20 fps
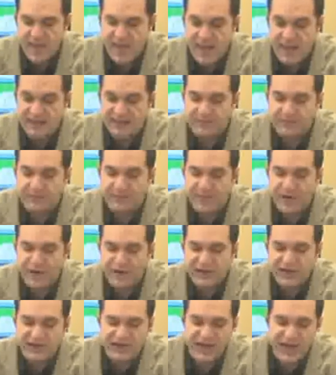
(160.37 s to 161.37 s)
and a
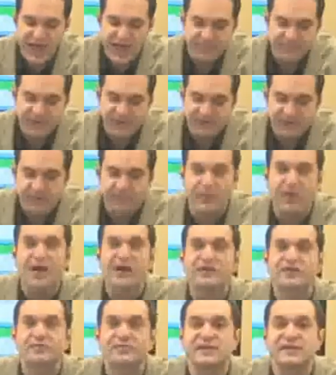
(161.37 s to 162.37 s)
market cap of
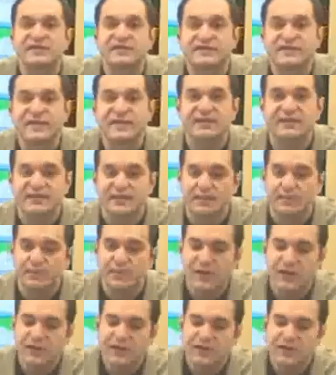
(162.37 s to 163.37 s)
approximately $6
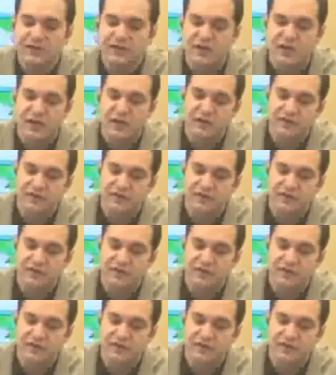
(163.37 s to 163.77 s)
million.